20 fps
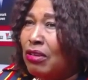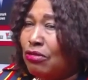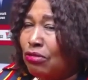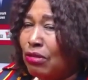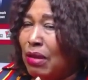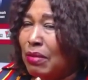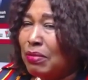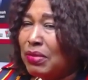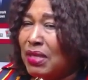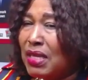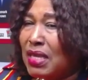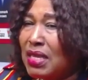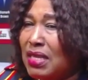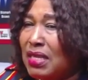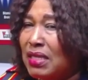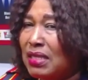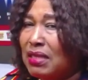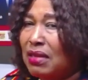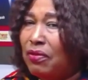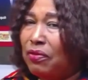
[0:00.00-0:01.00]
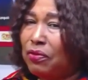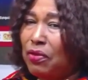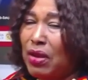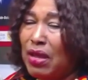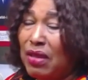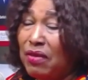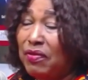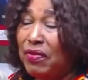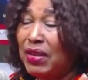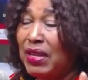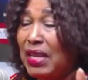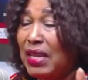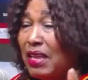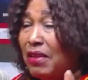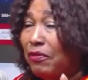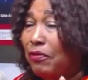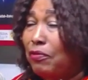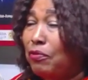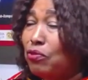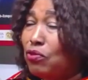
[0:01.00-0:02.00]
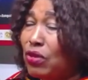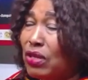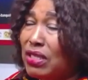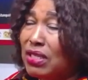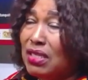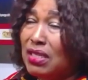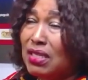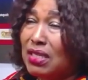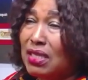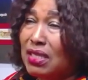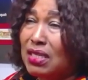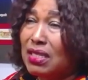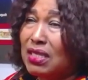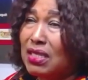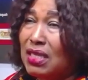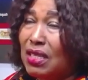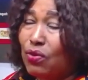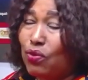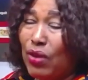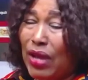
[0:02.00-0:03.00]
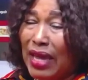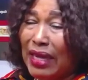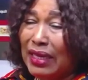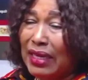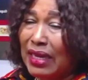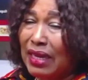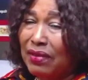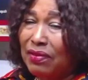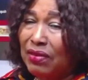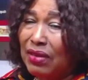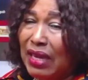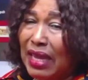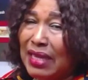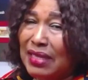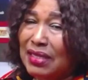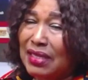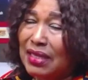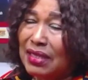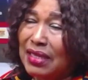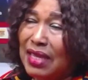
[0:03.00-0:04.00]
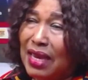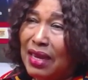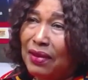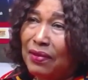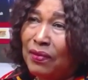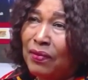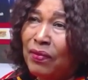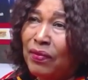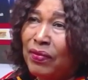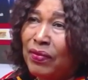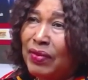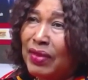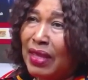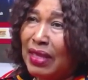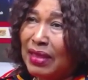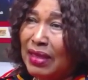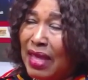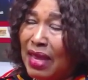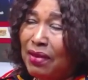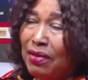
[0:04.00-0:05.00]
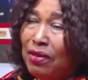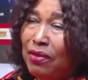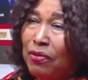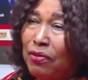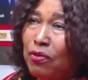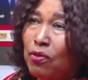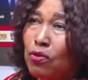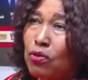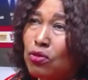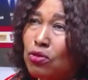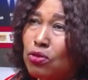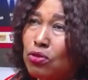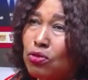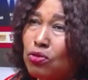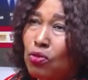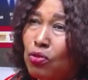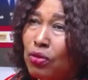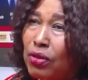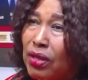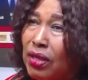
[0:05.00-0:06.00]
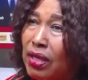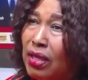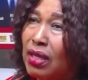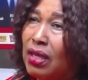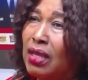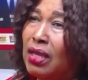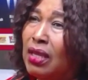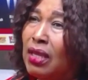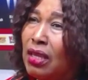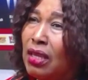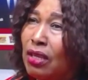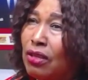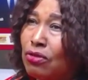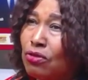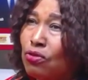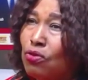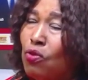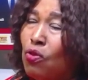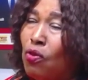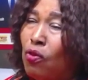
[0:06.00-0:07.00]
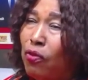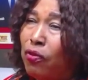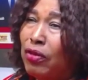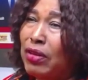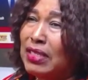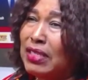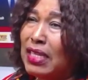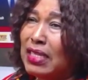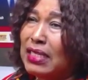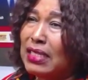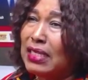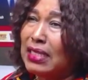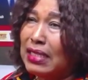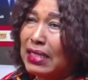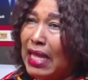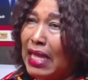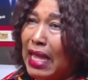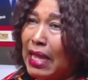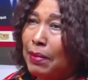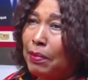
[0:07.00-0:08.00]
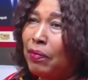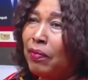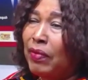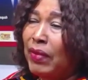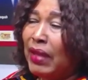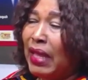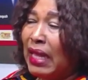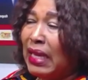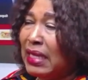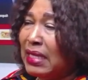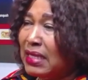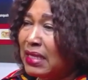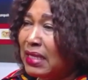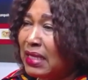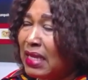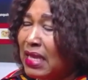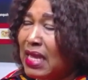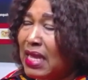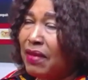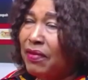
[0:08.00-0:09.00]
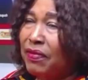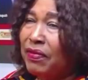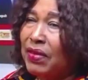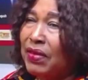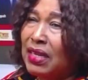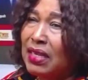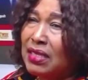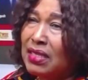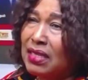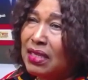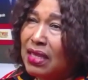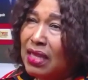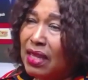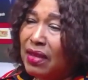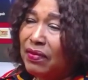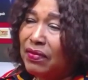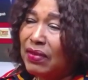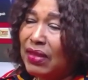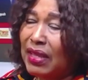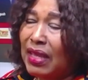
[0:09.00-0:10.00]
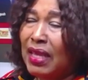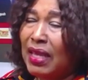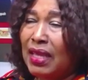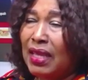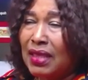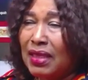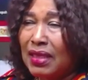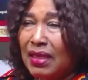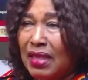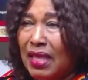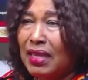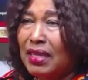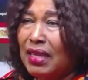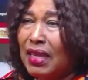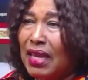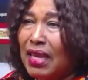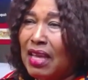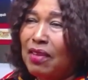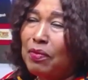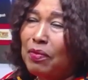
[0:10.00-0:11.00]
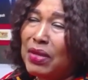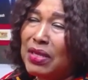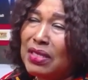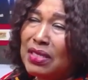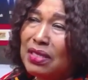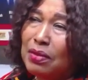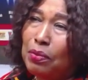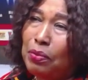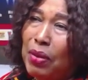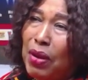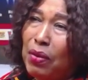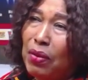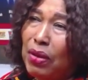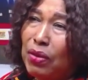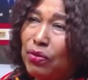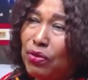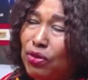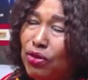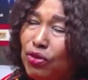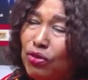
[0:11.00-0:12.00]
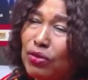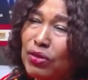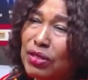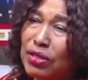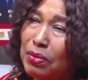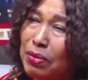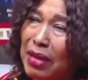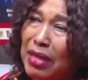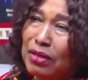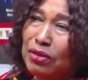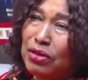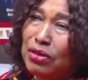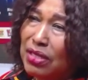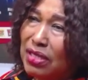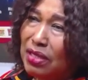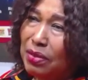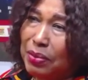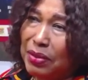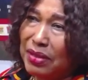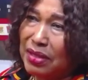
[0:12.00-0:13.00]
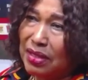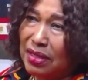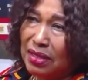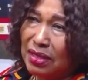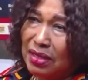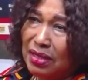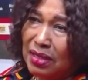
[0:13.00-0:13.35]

So I'm saying itself, even if 2016 we had levelized the tariff was okay to go for a certain time, a little AF here, a little AF there, then the government in power reduced it by 20%.